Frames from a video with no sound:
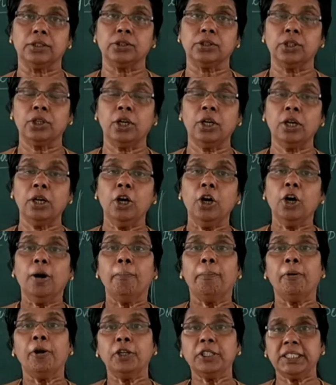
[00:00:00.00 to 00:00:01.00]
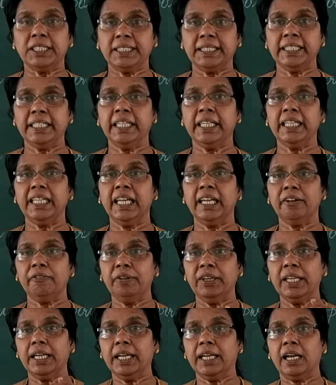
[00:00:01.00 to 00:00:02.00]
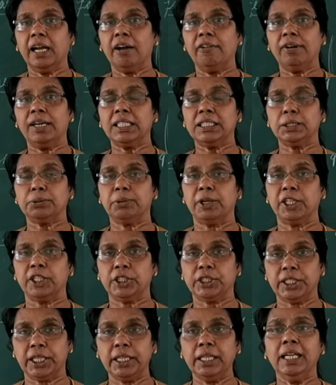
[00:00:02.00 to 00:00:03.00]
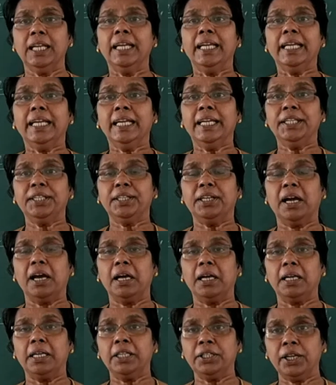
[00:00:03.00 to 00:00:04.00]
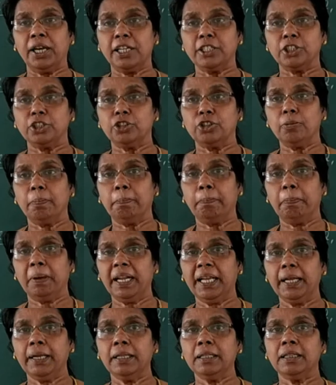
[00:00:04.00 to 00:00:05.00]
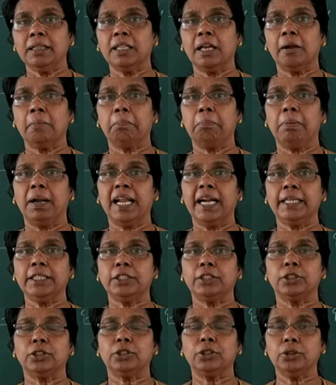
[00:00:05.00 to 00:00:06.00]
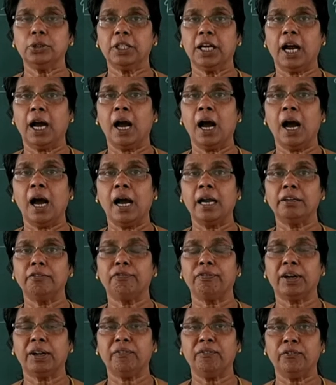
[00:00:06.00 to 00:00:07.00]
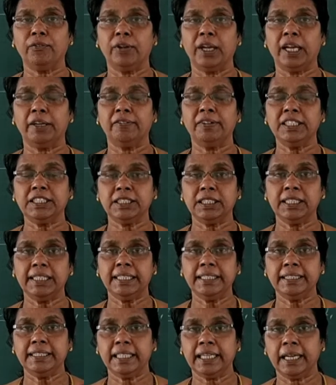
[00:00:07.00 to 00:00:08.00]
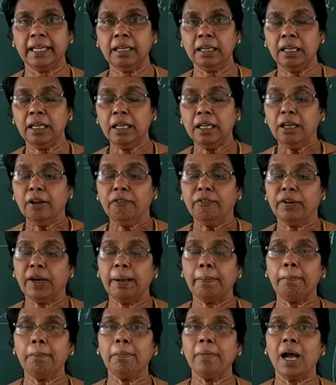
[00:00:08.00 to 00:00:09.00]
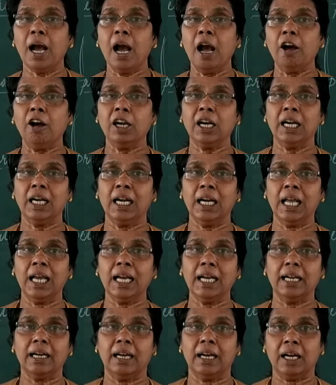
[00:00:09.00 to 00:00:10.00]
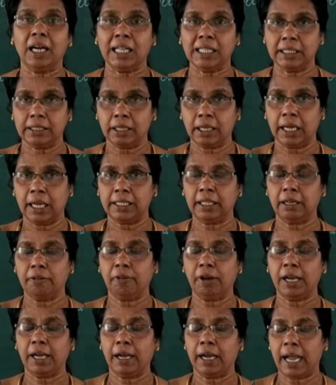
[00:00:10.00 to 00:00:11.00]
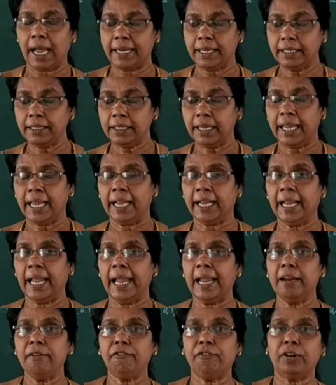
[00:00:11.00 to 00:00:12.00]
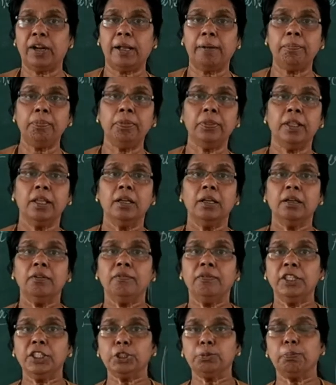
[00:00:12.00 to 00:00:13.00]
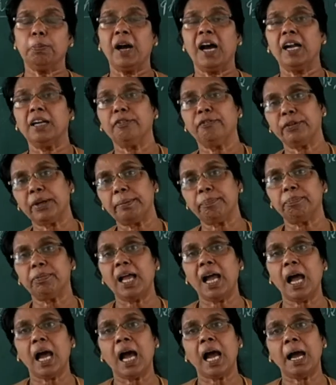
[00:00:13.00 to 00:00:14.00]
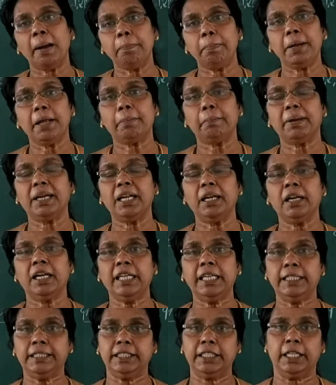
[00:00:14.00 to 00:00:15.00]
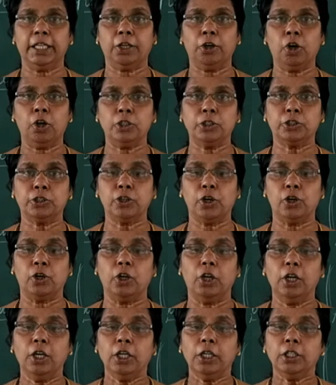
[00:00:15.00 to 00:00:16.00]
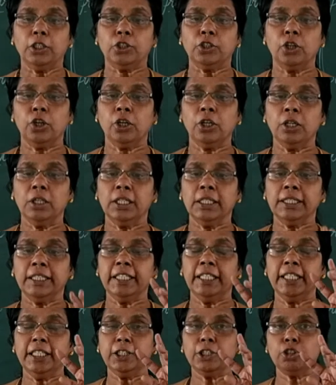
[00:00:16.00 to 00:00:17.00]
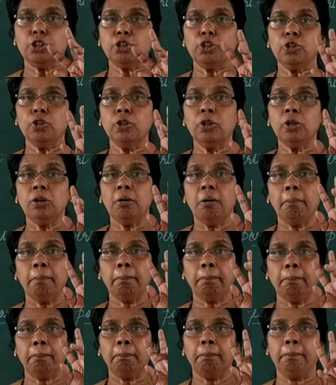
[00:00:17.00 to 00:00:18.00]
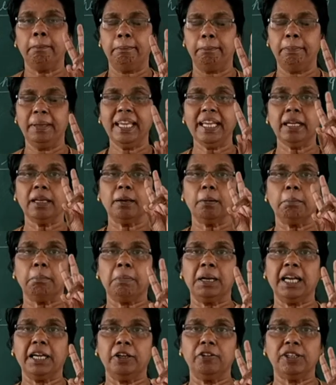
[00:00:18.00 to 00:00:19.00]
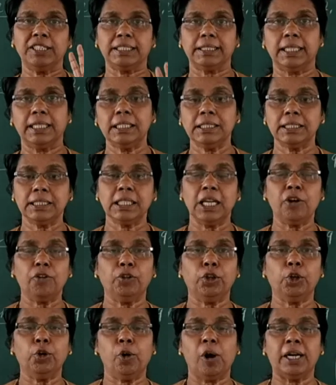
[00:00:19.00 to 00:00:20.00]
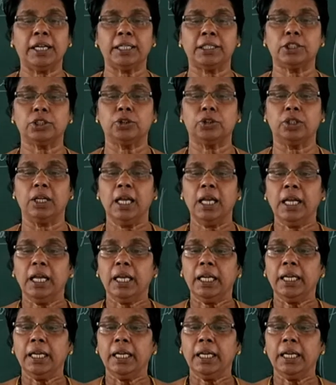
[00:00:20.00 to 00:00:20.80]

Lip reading: So posterior vena cava's function, it has to bring the blood to the heart from which region? From our leg, and again from which part? From the abdomen region also. So these two big blood vessels, now you understood.